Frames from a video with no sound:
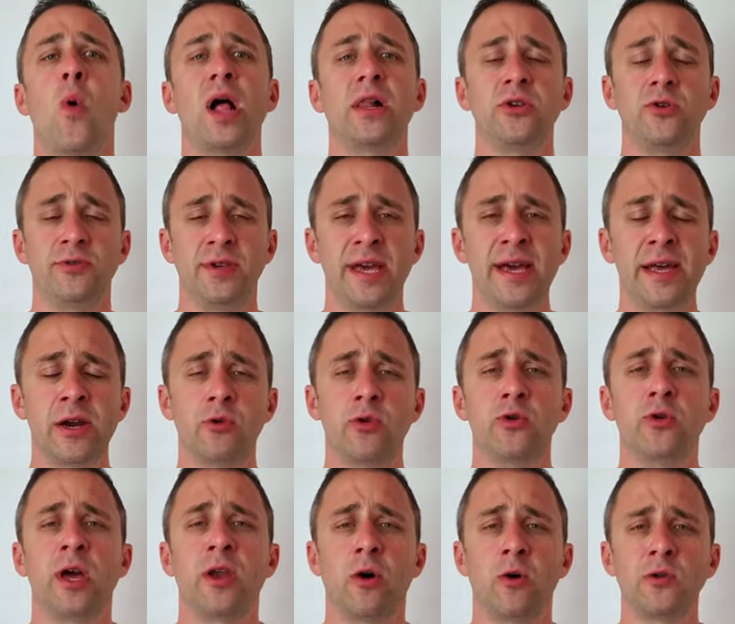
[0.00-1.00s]
While you're
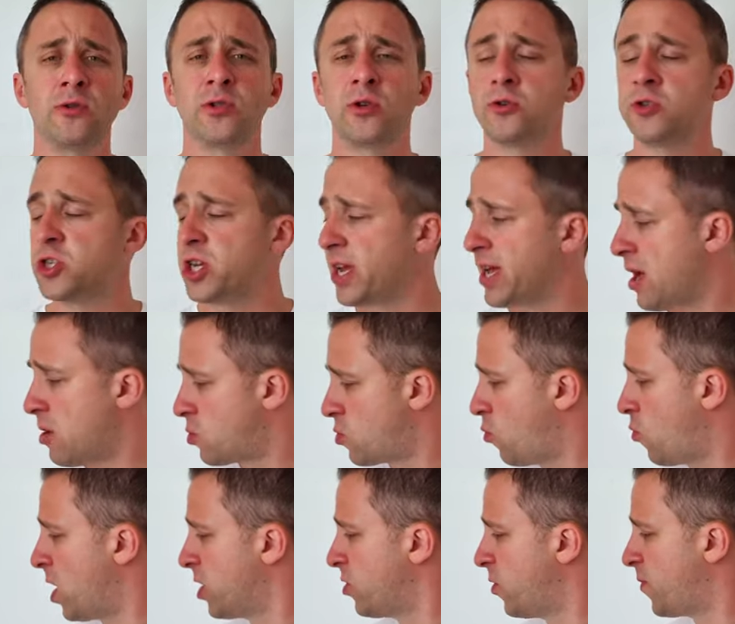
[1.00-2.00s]
there, you can also check
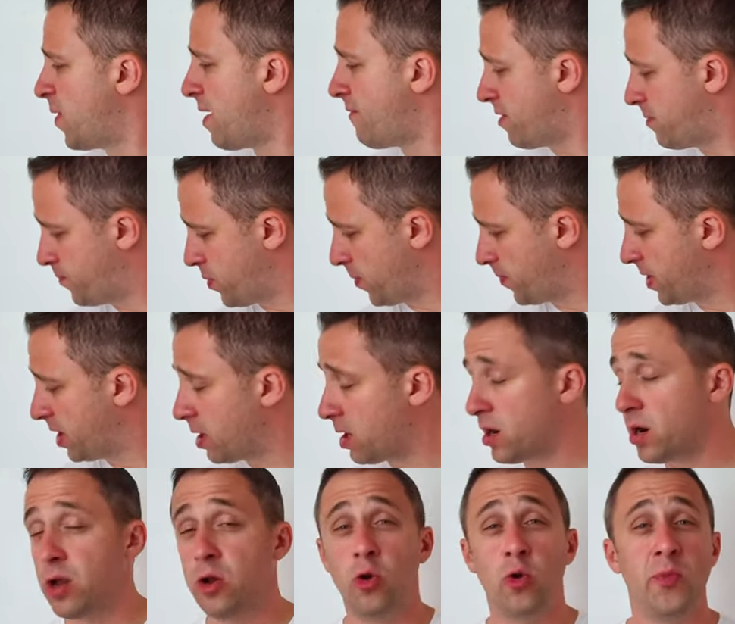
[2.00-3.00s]
out one of our
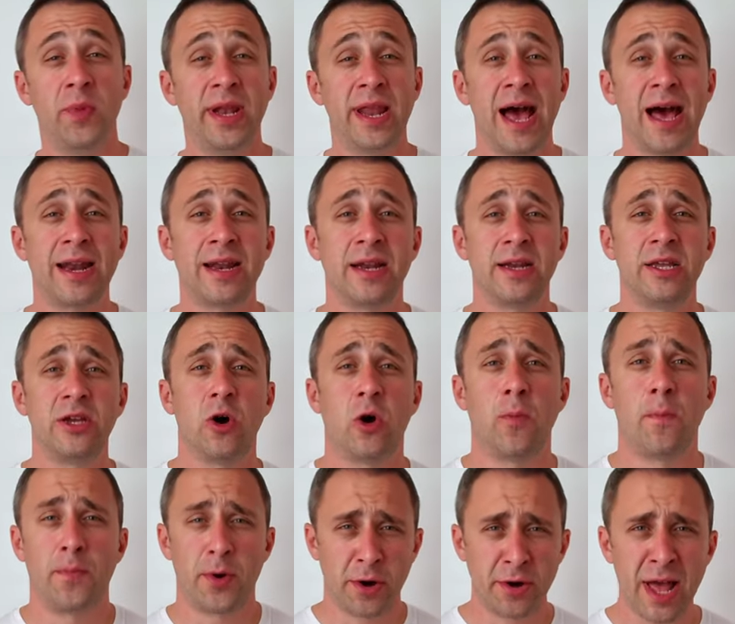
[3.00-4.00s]
popular Luminar
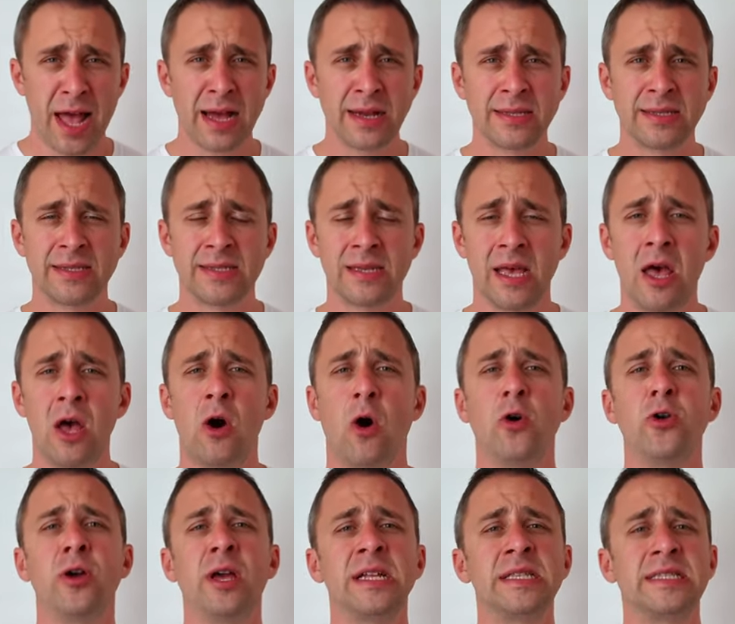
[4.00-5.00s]
Neo products,
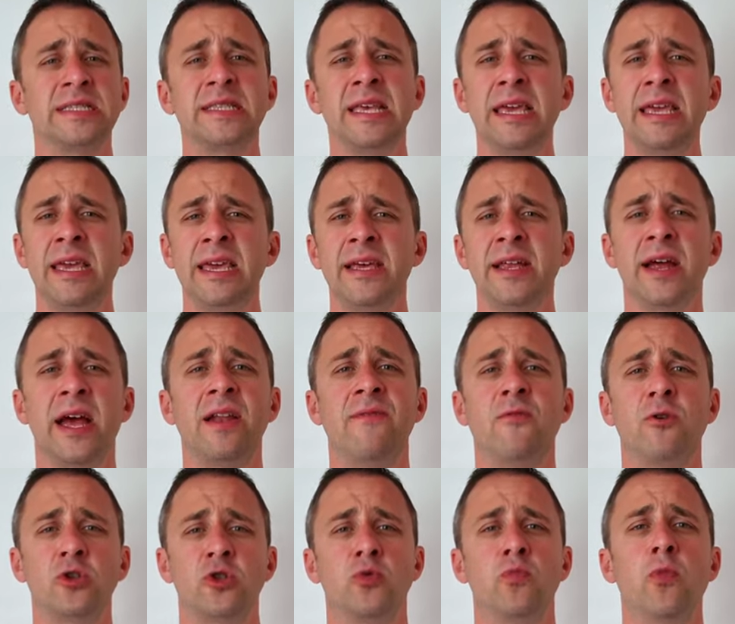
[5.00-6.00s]
or you can stay here
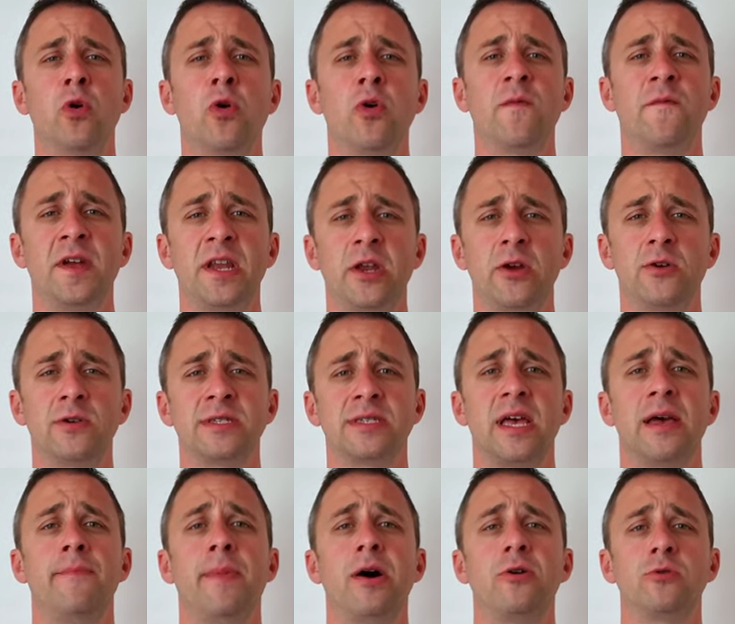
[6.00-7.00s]
and watch more
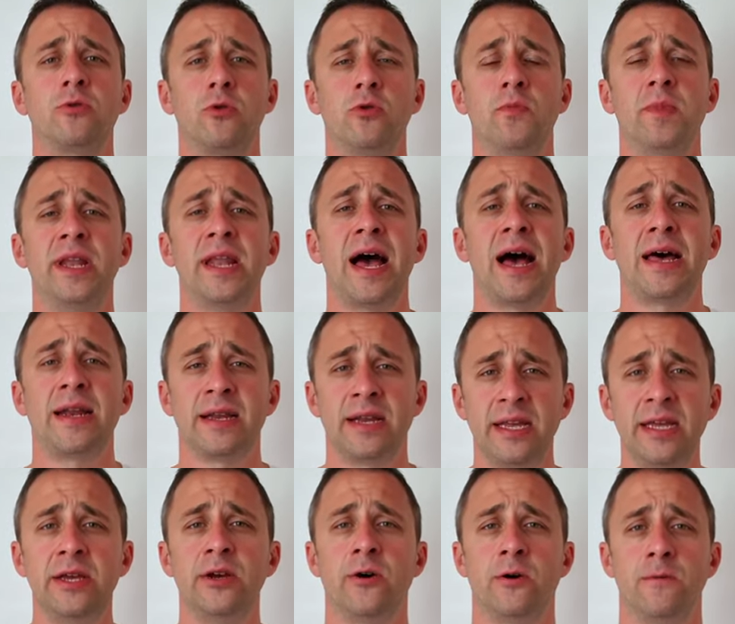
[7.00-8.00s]
videos about
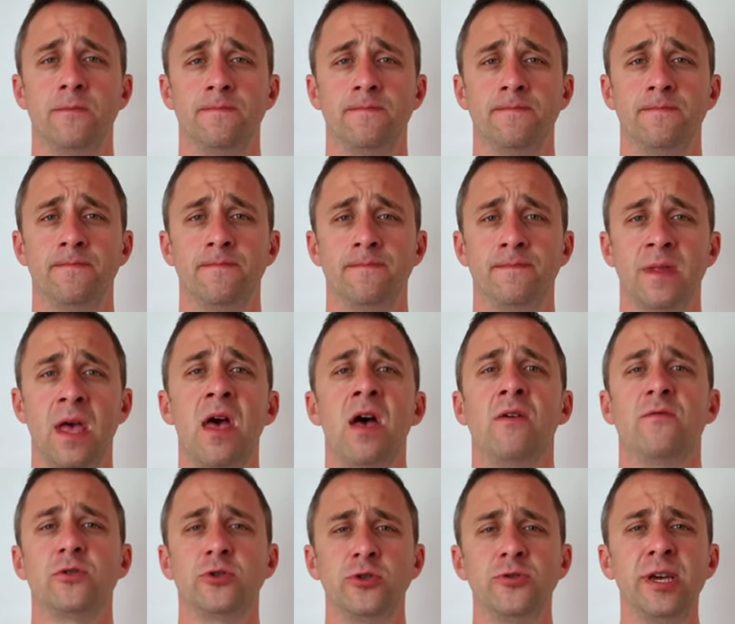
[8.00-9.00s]
Luminar Neo.
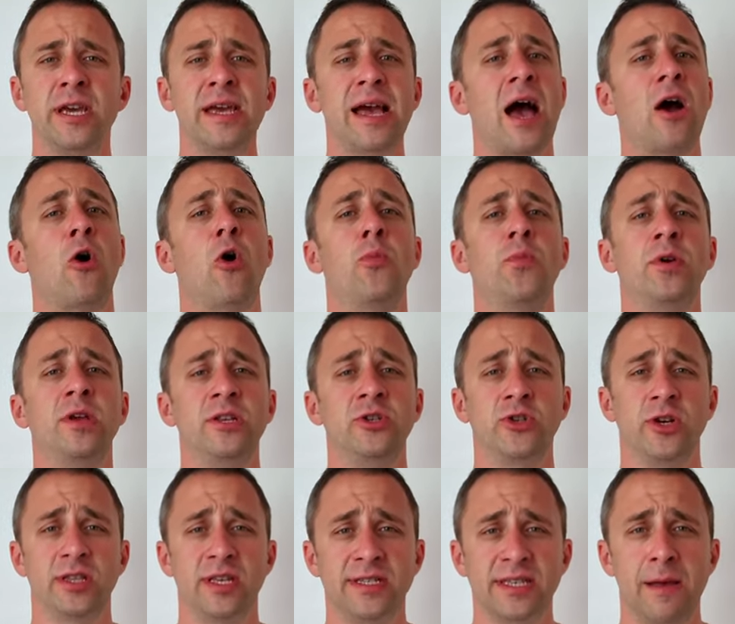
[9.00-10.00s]
For today, I hope you
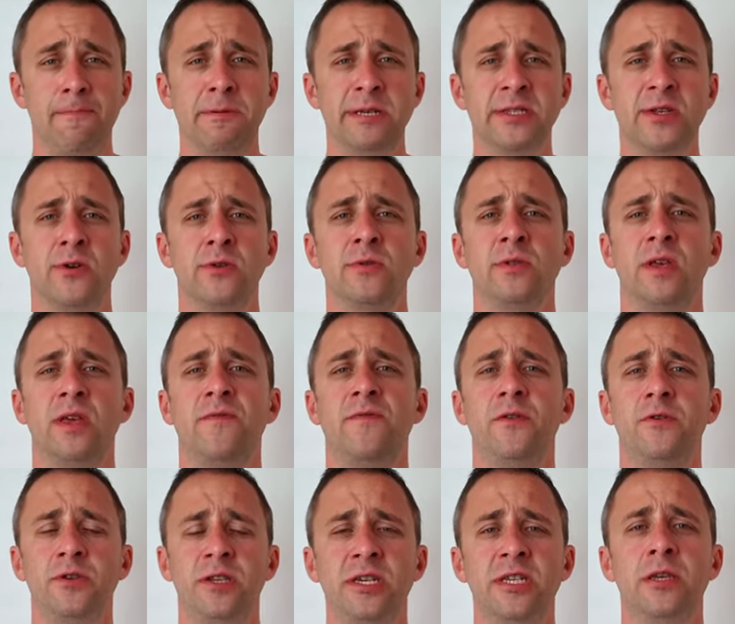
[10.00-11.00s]
enjoyed this episode.
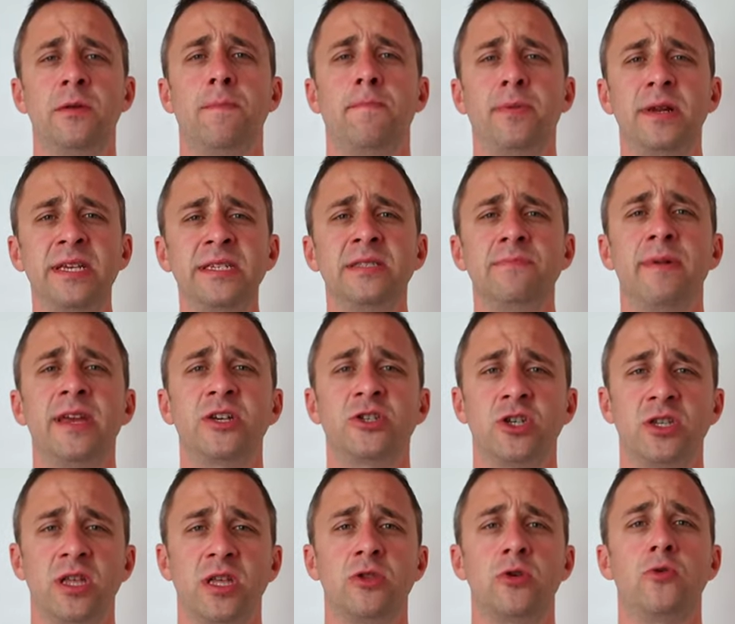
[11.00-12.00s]
If you did, please
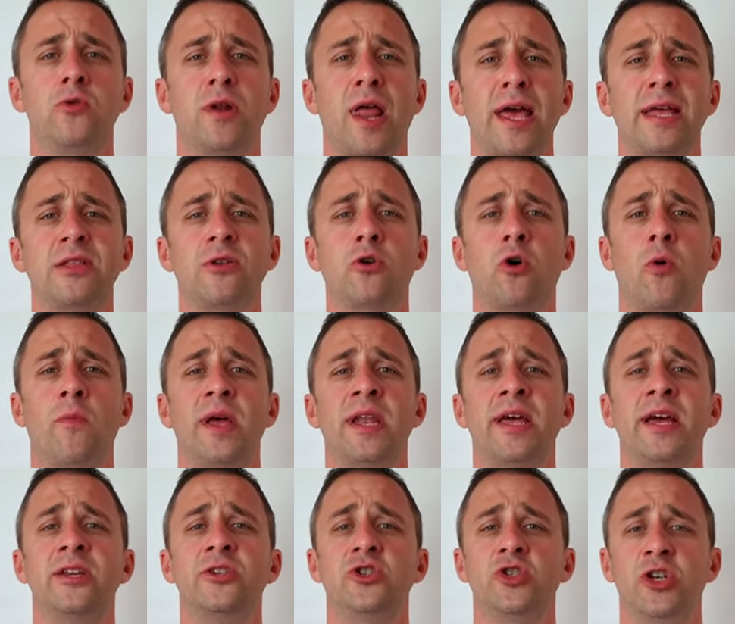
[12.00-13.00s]
make sure that you like,
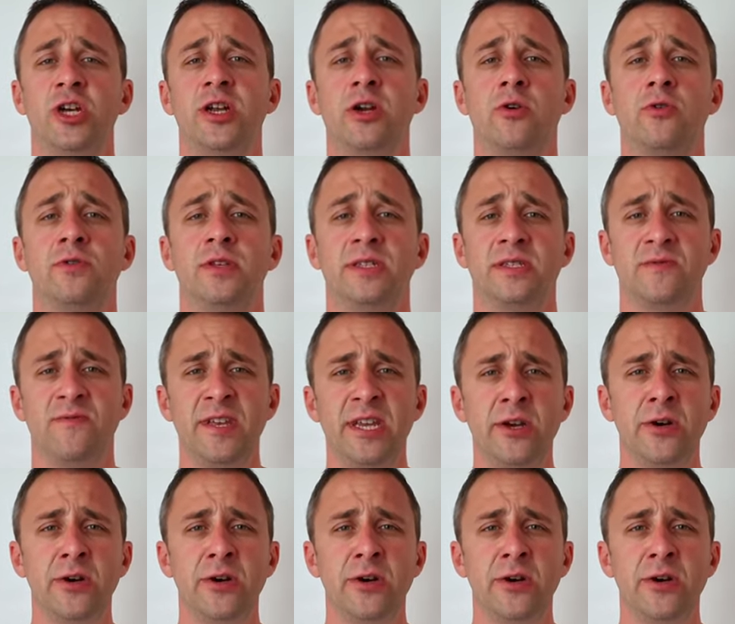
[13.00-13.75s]
comment and share on this